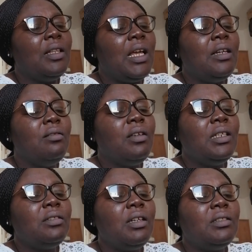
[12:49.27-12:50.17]
The
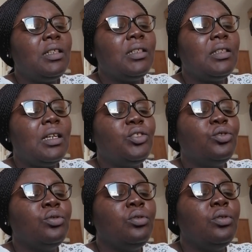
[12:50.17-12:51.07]
educational sector
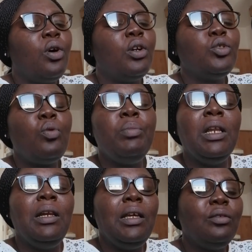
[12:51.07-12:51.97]
should also
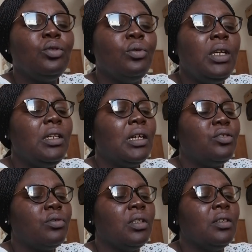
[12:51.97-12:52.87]
be linked to
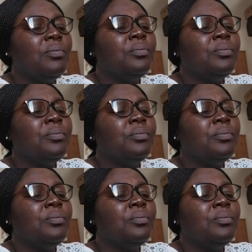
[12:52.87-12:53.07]
industry